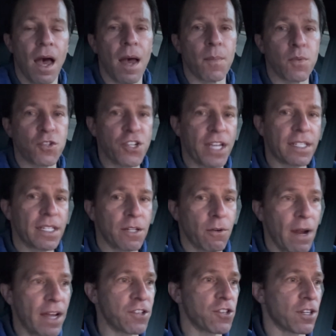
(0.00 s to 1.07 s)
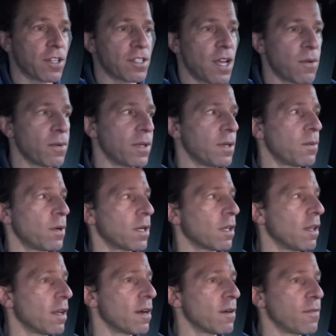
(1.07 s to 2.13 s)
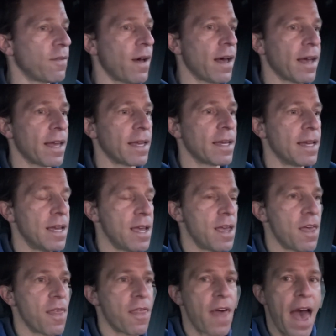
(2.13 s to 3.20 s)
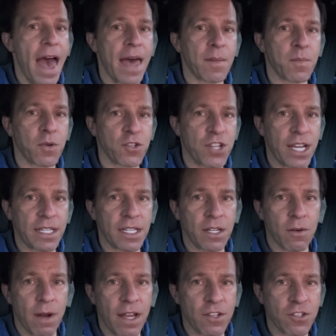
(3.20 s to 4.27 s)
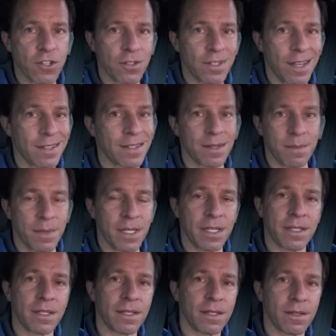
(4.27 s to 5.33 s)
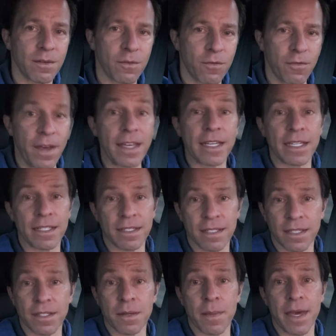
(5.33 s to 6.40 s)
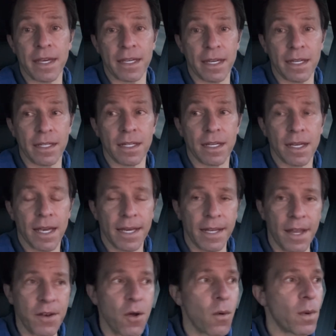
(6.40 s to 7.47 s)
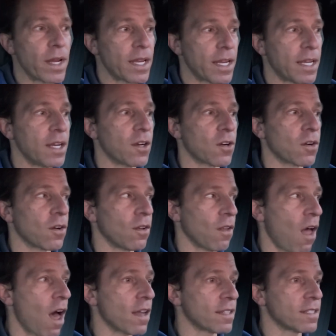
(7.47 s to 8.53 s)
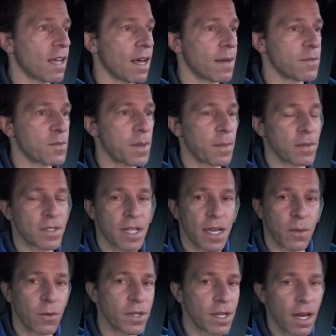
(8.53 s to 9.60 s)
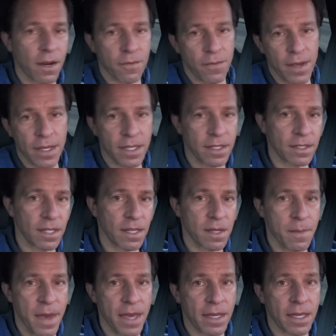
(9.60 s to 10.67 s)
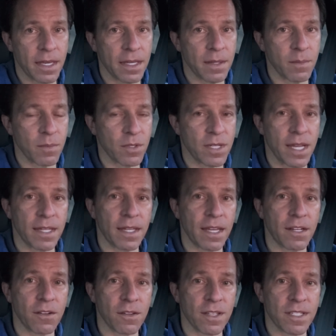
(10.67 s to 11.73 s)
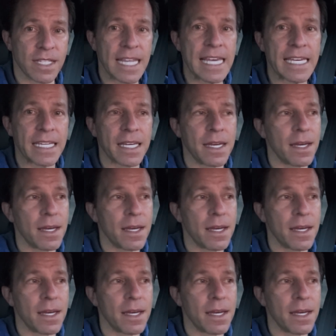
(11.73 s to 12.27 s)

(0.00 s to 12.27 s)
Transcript: projecting grandeur, because I really want to clarify that projecting grandeur doesn't mean fake it until you make it. And I know we hear a lot of times people saying, well, you got to fake it until you make it and pretend like you're this thing,